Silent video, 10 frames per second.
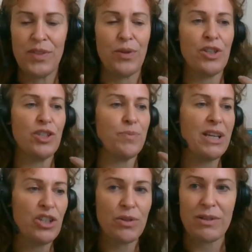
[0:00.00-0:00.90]
So your
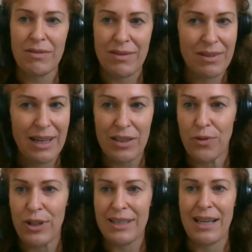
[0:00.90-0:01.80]
speech starts,
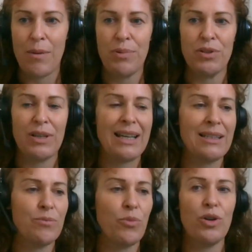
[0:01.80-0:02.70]
for example, to
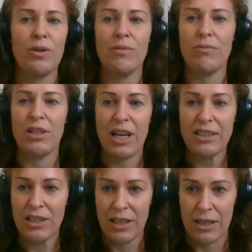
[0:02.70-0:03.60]
get more
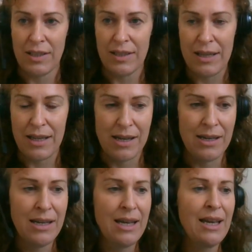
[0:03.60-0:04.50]
monotonous.
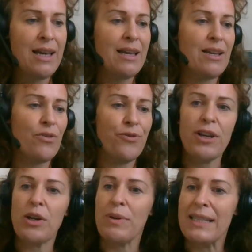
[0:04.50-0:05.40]
Yeah, your
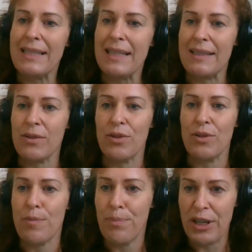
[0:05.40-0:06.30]
frequencies or
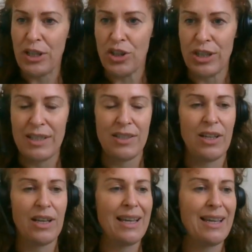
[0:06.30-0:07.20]
your pitch is
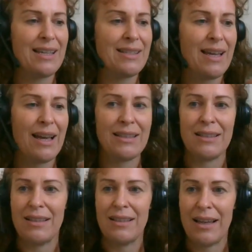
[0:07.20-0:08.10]
not as
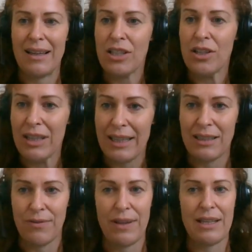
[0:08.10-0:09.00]

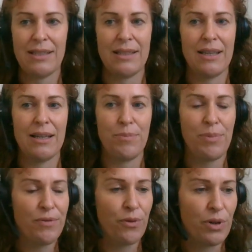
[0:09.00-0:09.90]
articulative as
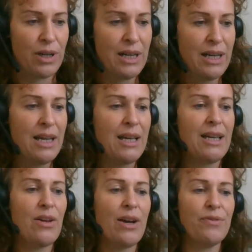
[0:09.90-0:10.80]
before.
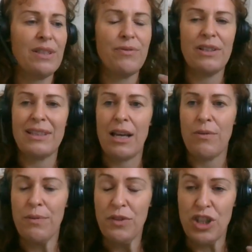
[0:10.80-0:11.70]
You have different type
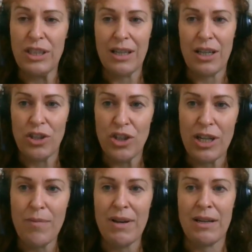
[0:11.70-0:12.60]
of jitter and
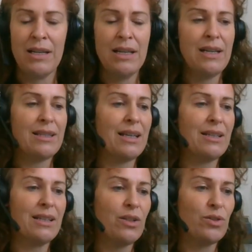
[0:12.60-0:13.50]
shimmer
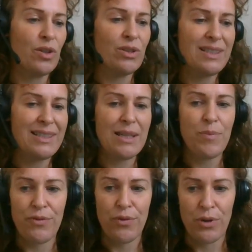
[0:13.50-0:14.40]
that you don't see
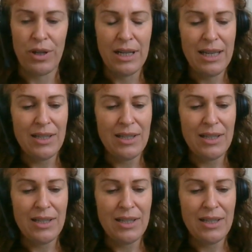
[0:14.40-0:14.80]
before.